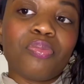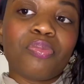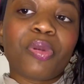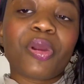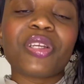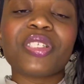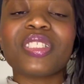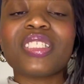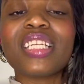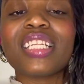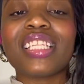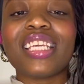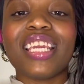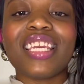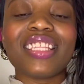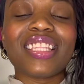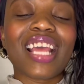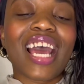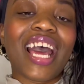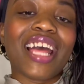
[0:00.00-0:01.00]
Personally,
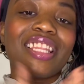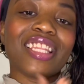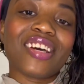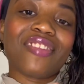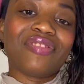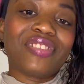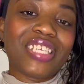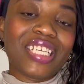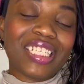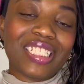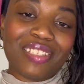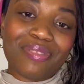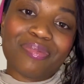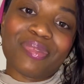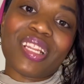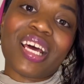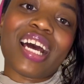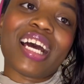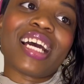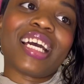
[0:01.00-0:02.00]
I love Legally
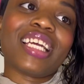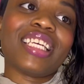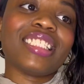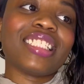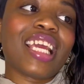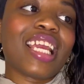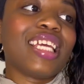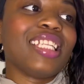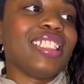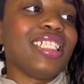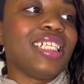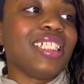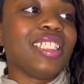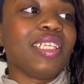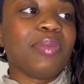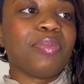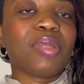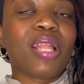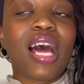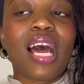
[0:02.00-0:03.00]
Blonde. It's like Legally
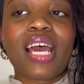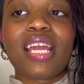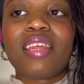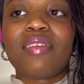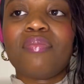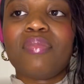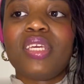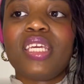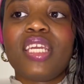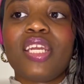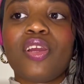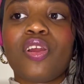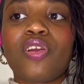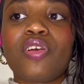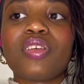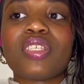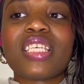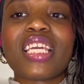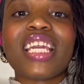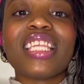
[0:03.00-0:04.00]
Blonde and Mean
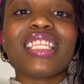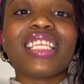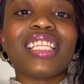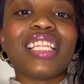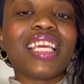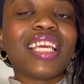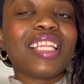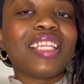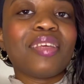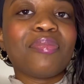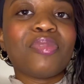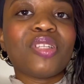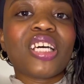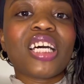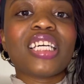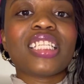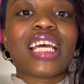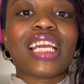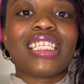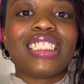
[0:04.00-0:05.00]
Girls and the Legally Blonde
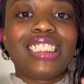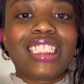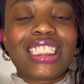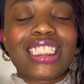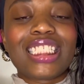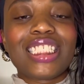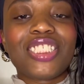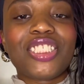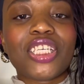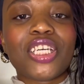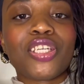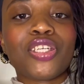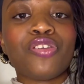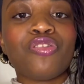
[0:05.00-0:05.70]
like Disney Channel